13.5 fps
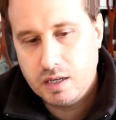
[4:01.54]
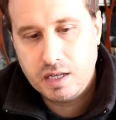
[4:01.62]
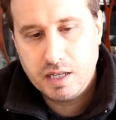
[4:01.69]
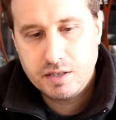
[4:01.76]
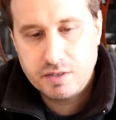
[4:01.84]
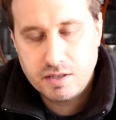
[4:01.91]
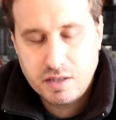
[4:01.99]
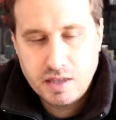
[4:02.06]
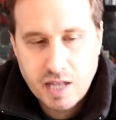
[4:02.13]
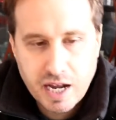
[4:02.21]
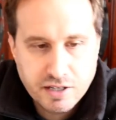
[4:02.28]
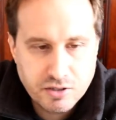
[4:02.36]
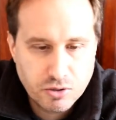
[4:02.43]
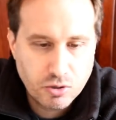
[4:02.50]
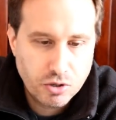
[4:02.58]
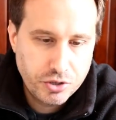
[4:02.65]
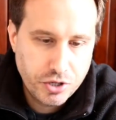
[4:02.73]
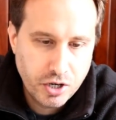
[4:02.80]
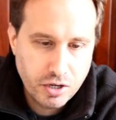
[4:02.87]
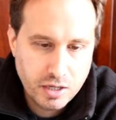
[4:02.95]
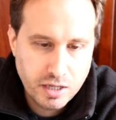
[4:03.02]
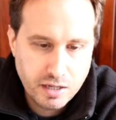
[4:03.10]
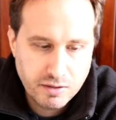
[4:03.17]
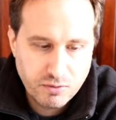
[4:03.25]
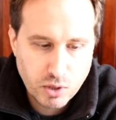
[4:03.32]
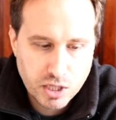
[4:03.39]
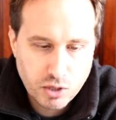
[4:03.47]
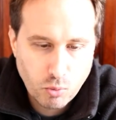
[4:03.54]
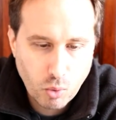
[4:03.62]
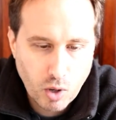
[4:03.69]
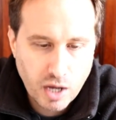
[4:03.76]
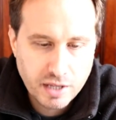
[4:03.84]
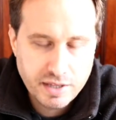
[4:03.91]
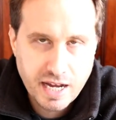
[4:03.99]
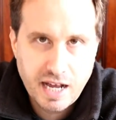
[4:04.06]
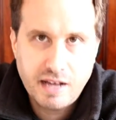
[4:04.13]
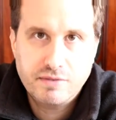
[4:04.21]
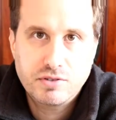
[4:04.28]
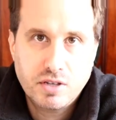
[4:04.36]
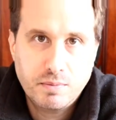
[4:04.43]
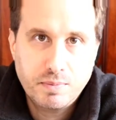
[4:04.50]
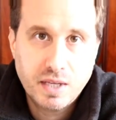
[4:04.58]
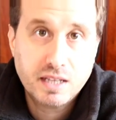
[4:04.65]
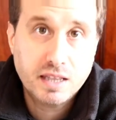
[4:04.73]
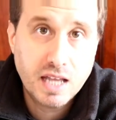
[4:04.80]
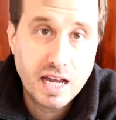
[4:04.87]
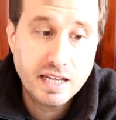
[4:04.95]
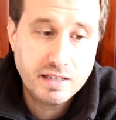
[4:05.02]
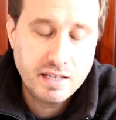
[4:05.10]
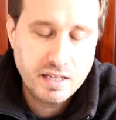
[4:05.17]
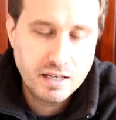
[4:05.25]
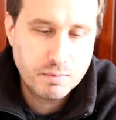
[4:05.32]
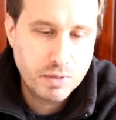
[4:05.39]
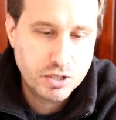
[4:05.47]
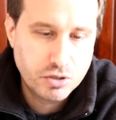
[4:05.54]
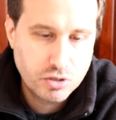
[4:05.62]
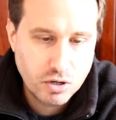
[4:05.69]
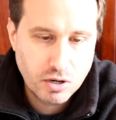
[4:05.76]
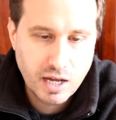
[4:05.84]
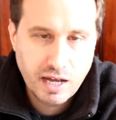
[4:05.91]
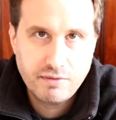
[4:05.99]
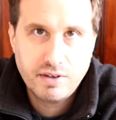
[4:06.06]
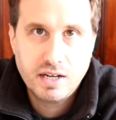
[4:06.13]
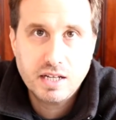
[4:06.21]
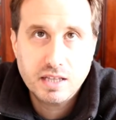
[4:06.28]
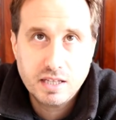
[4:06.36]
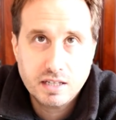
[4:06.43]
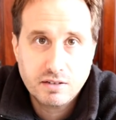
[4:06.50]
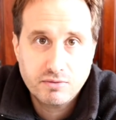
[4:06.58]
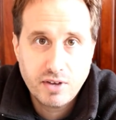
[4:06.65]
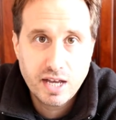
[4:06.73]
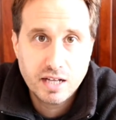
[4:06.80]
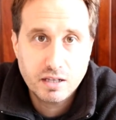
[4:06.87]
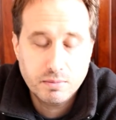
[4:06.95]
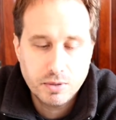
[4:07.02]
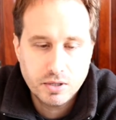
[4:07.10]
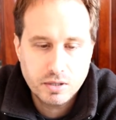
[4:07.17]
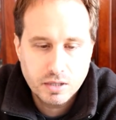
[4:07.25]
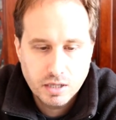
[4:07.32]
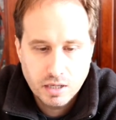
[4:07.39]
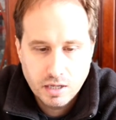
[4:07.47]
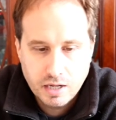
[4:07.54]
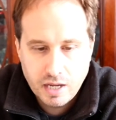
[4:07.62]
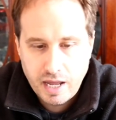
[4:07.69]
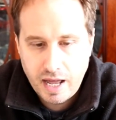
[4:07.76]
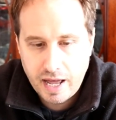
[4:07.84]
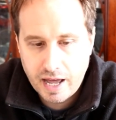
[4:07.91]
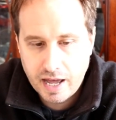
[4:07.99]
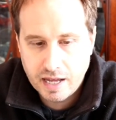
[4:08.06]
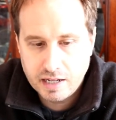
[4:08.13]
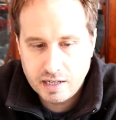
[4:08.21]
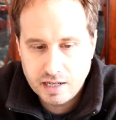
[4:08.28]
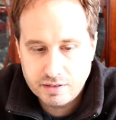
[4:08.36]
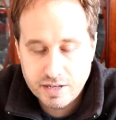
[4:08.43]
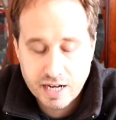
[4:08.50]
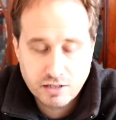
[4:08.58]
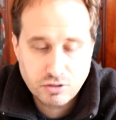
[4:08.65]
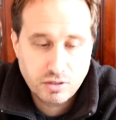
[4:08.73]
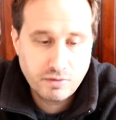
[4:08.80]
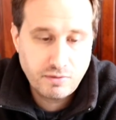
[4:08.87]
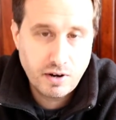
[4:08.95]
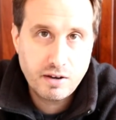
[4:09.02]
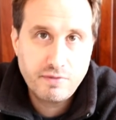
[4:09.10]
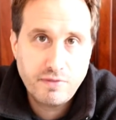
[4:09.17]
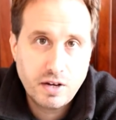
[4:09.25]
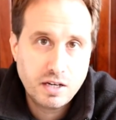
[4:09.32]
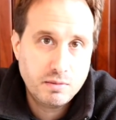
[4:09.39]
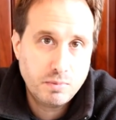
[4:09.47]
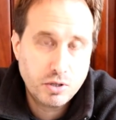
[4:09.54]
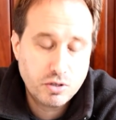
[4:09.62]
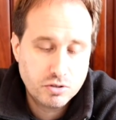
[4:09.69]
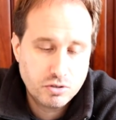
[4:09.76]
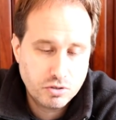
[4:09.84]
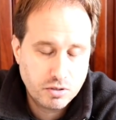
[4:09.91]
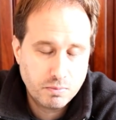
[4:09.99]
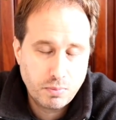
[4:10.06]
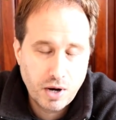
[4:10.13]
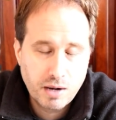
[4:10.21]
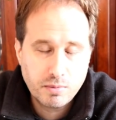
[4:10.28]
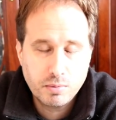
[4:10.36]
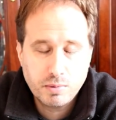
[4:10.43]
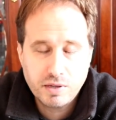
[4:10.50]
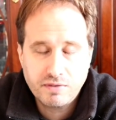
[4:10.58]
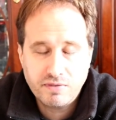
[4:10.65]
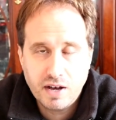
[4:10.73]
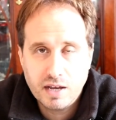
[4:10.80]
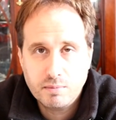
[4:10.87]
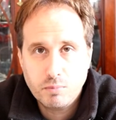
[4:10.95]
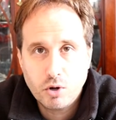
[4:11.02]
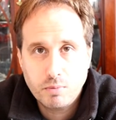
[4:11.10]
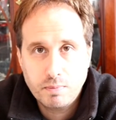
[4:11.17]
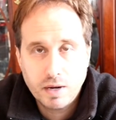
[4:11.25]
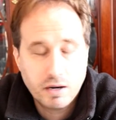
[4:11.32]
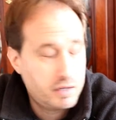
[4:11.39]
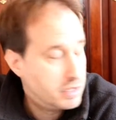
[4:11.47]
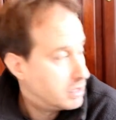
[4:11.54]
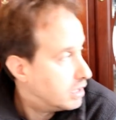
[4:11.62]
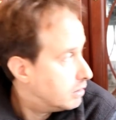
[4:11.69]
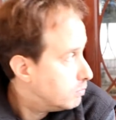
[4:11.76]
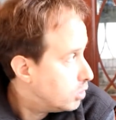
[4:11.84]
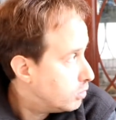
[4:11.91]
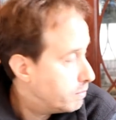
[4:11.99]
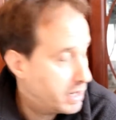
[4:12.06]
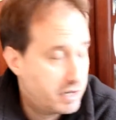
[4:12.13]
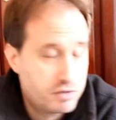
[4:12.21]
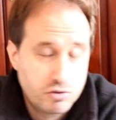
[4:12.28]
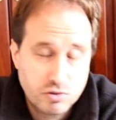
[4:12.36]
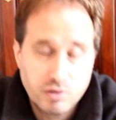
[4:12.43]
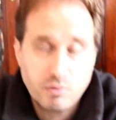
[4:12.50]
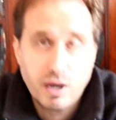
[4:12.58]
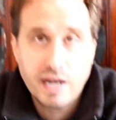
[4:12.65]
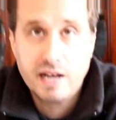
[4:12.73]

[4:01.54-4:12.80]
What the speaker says: It's a nice alternative when you want to have something like tea, but you don't have anything available. And it's actually very funny because you can probably find a mulberry tree right